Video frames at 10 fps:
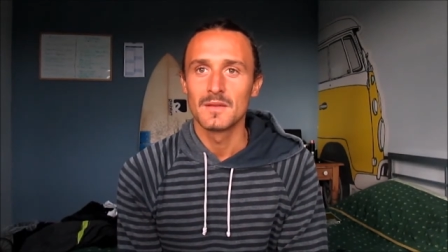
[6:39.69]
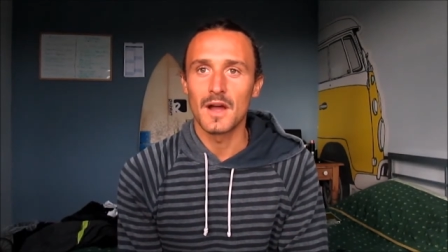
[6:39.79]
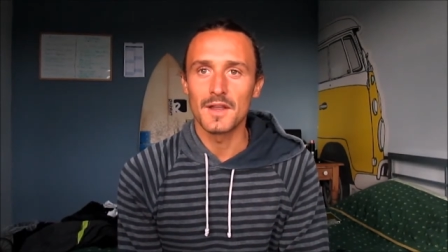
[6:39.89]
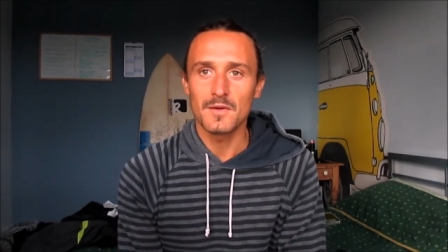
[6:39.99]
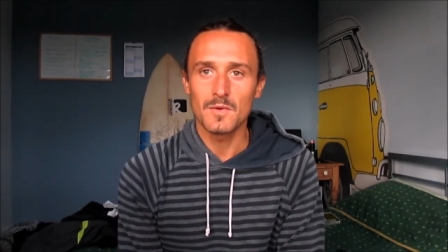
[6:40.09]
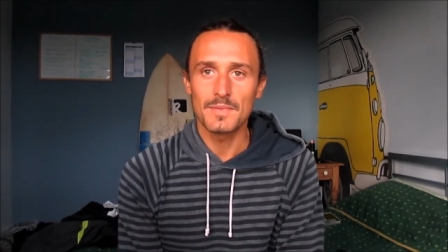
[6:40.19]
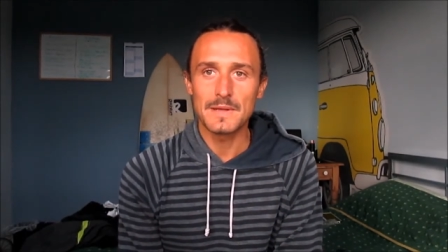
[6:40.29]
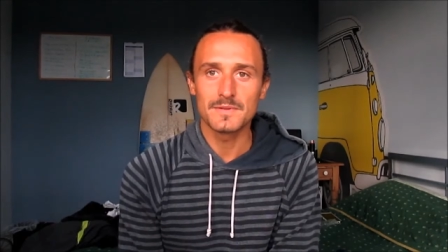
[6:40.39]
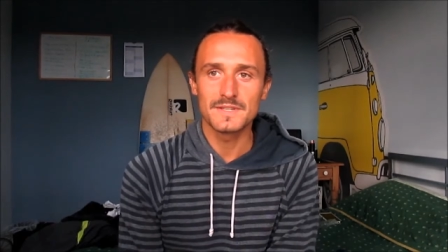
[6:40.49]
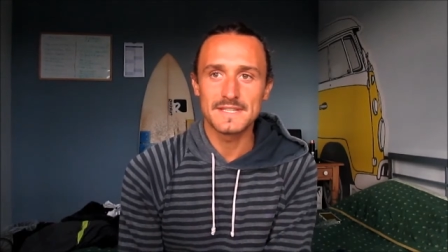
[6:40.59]
I don't want
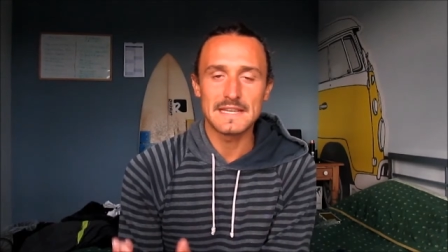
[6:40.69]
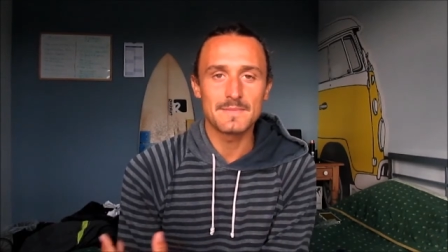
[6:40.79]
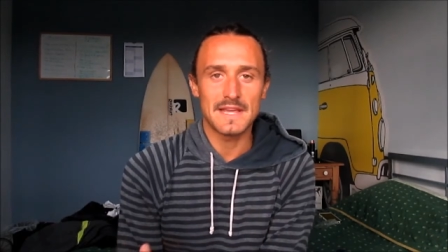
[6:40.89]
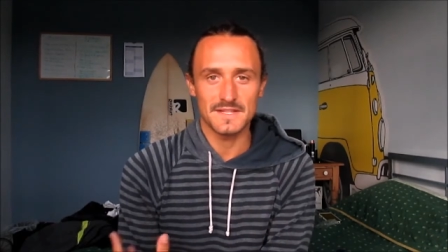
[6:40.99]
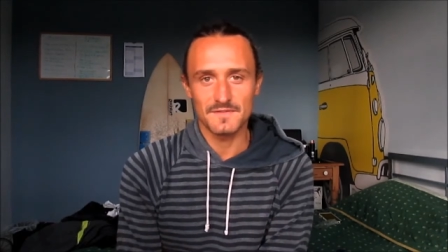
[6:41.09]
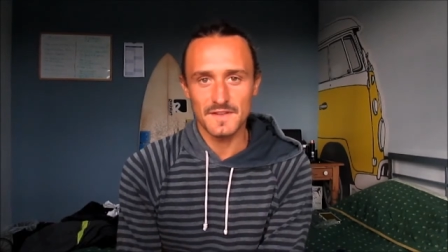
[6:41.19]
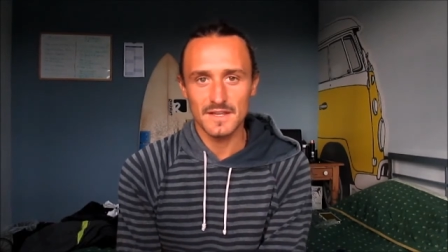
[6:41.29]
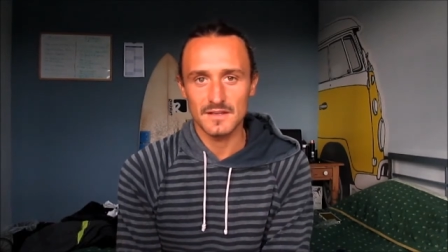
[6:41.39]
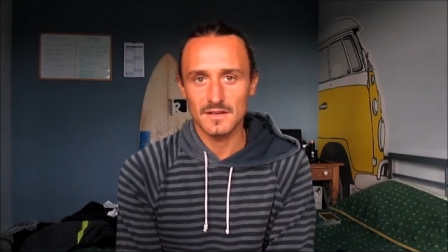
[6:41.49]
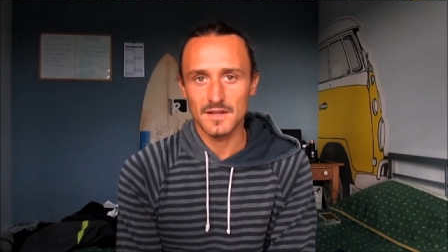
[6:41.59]
people to see me as a vegan.